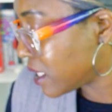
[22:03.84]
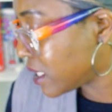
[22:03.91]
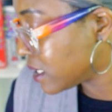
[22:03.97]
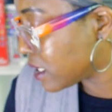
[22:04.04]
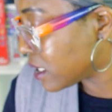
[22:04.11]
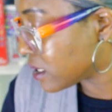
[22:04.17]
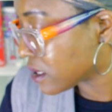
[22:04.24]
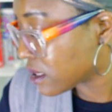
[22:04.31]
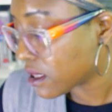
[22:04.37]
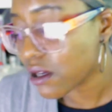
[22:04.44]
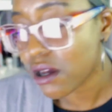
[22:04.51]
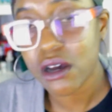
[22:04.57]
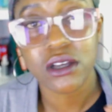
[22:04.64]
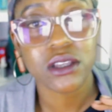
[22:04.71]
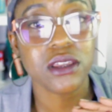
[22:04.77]
mean,
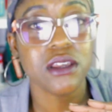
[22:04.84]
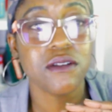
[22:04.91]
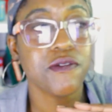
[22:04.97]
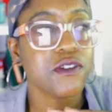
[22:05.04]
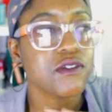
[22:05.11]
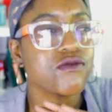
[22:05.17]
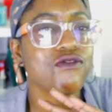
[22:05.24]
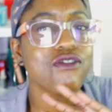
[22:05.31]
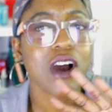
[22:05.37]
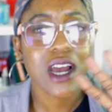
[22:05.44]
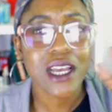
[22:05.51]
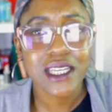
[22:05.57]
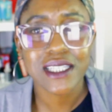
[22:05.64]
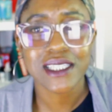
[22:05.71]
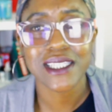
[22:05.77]
the
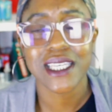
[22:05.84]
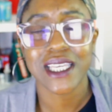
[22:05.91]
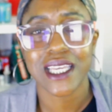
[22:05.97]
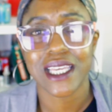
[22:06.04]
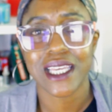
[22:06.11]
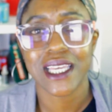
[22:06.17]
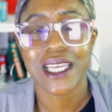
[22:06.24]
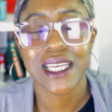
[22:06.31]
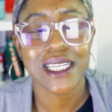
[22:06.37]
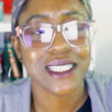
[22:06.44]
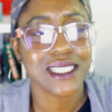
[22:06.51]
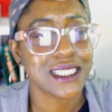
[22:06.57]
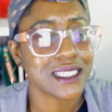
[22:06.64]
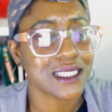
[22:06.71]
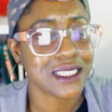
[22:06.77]
variety
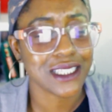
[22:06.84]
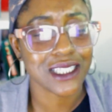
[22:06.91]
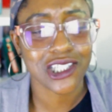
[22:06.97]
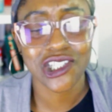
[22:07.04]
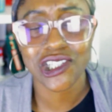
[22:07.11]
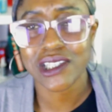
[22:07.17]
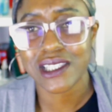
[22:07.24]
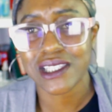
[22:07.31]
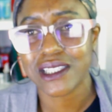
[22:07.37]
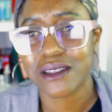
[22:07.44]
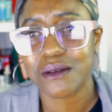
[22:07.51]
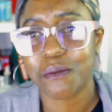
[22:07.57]
is just